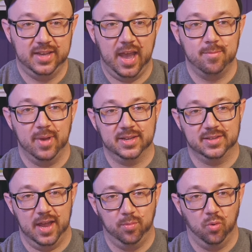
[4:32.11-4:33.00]
game,
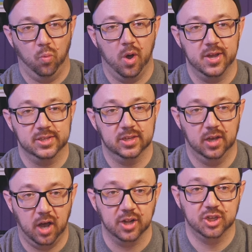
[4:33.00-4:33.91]
Mixtape, was
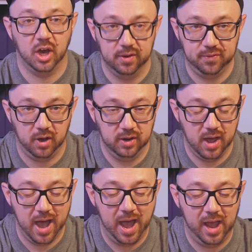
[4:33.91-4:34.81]
a ton of fun.
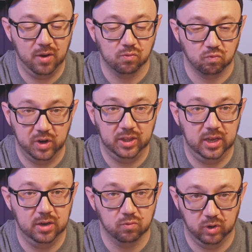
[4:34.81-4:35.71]
I
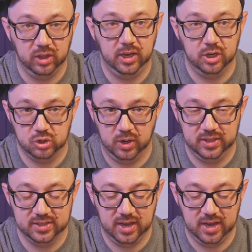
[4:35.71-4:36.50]
really enjoyed this